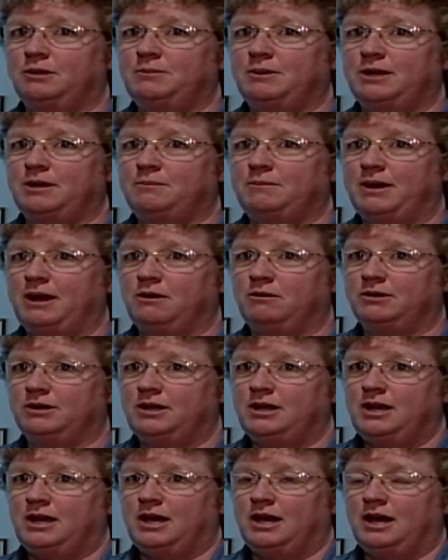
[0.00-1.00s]
bit about
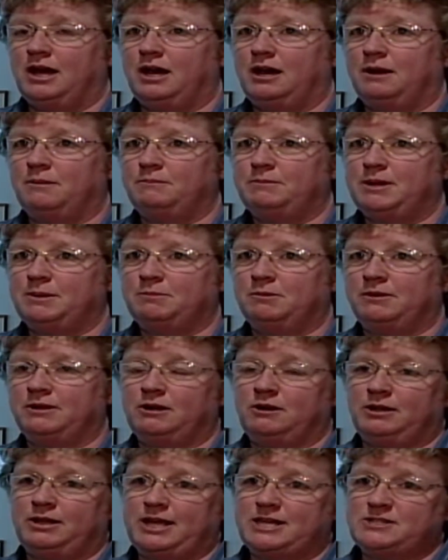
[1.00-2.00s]
people
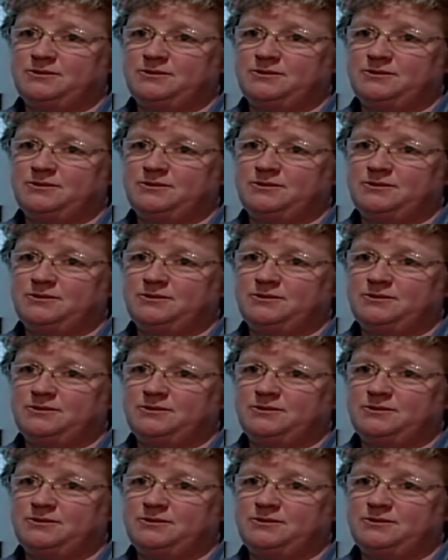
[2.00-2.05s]
that are less